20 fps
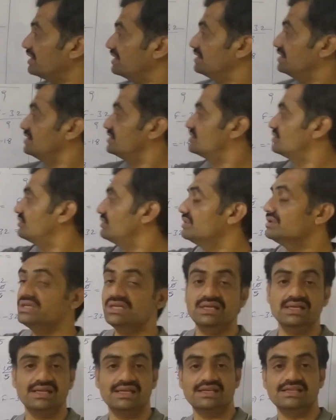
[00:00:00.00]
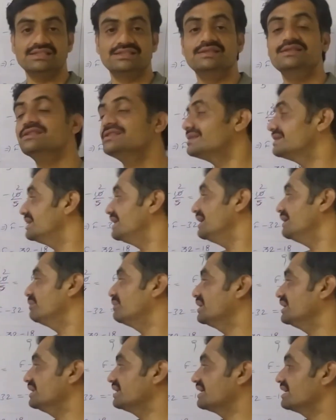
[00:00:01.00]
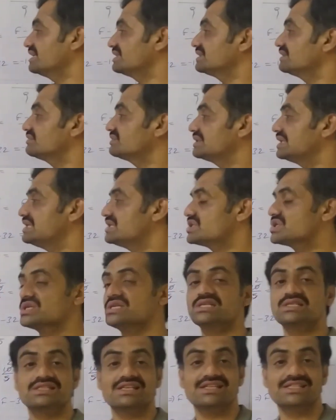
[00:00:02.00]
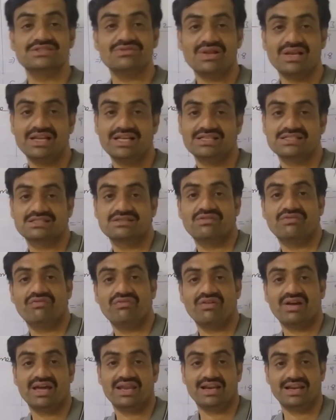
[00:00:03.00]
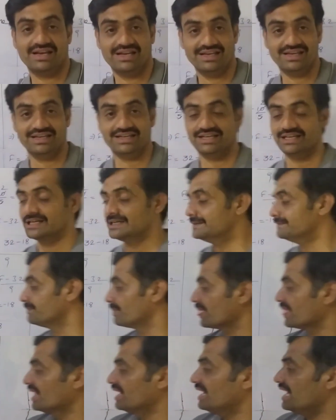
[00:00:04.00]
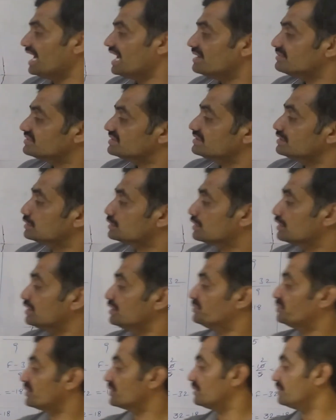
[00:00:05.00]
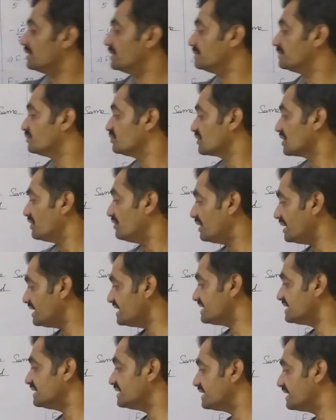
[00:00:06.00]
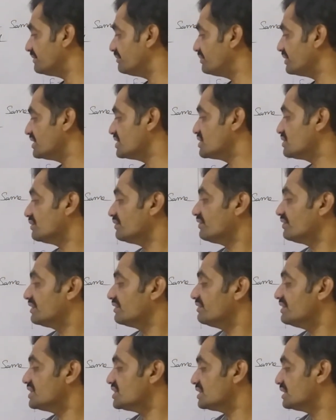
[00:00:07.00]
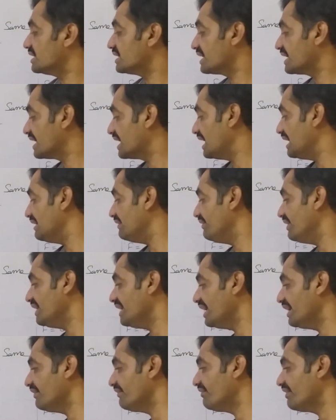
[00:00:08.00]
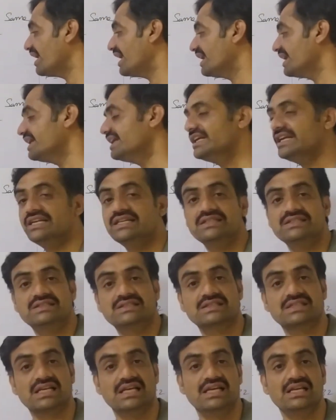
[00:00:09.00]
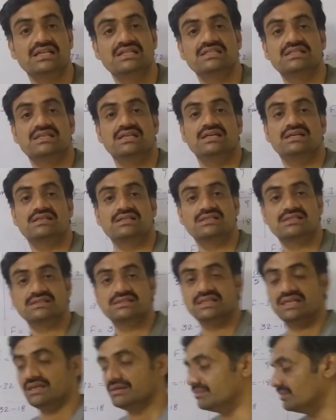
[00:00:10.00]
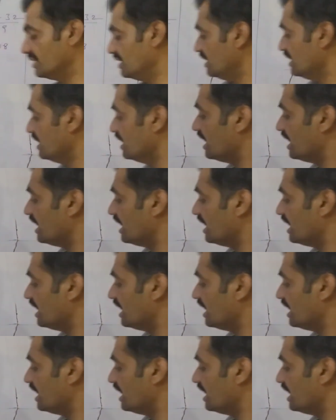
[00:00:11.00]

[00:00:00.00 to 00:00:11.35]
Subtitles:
minus 40 degrees is same in the case of Celsius as well as Fahrenheit. Observe the third problem. What is the temperature for which the Kelvin and Fahrenheit scales are same?